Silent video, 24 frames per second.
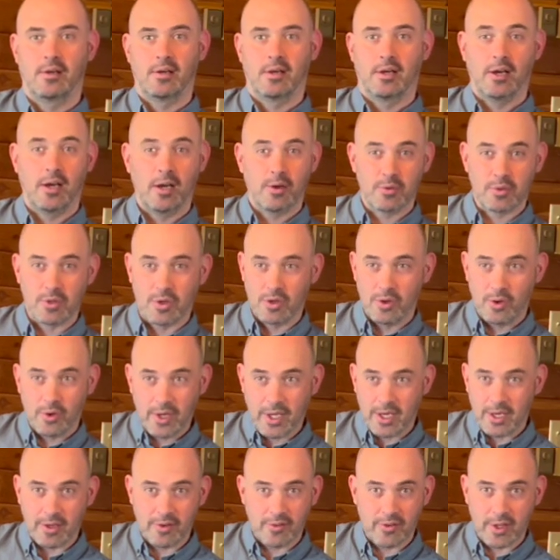I was
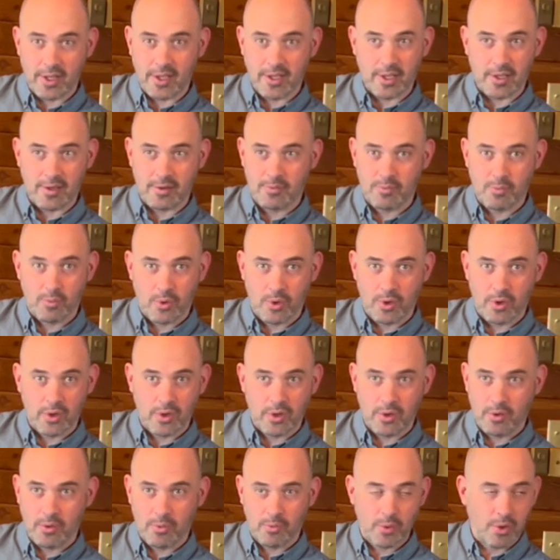looking and thinking, what
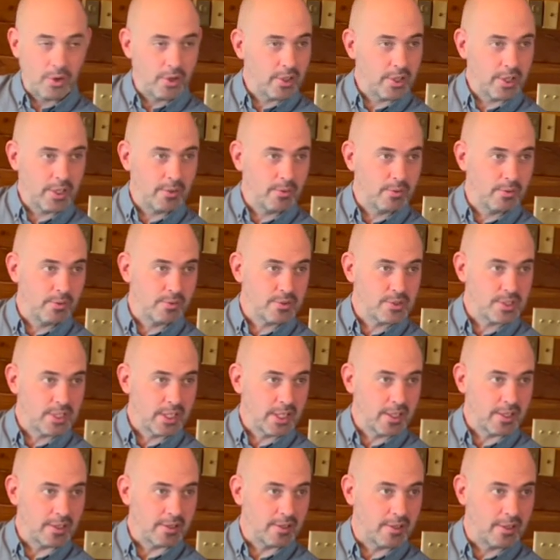are you
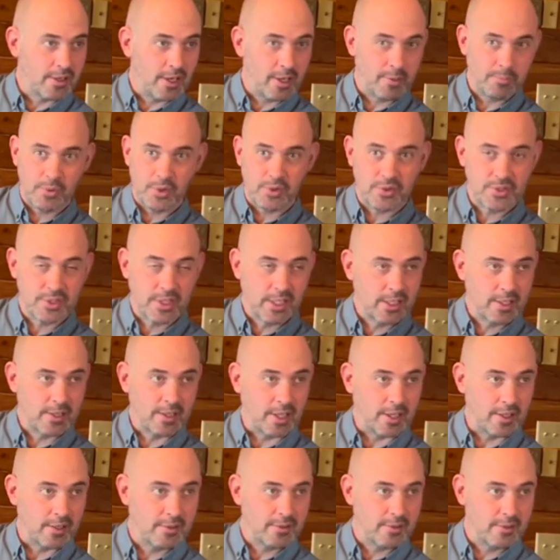seeing? I'm not seeing that.
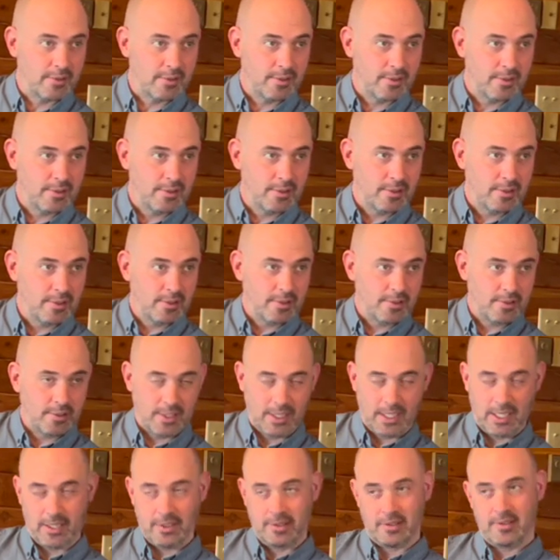
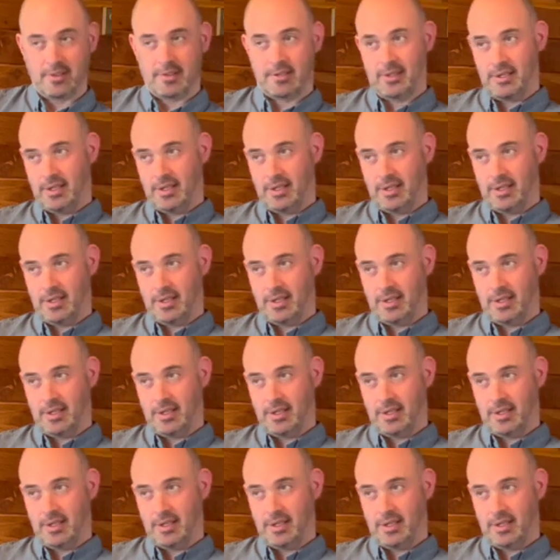And